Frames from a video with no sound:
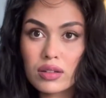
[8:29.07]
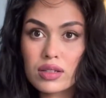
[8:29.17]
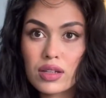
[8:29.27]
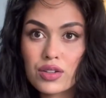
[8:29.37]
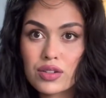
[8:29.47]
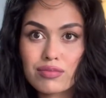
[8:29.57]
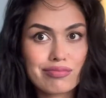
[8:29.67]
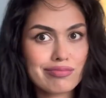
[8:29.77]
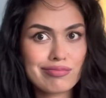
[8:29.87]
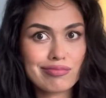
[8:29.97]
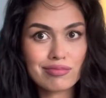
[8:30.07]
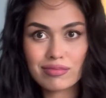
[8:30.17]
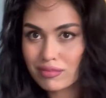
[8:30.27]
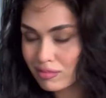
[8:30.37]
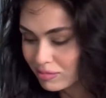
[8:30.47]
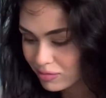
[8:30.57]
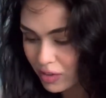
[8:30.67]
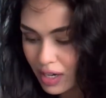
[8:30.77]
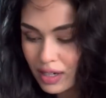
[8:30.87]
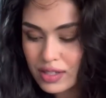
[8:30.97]
this section.
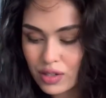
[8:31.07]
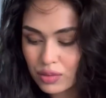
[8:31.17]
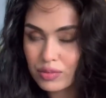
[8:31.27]
Right, let's go.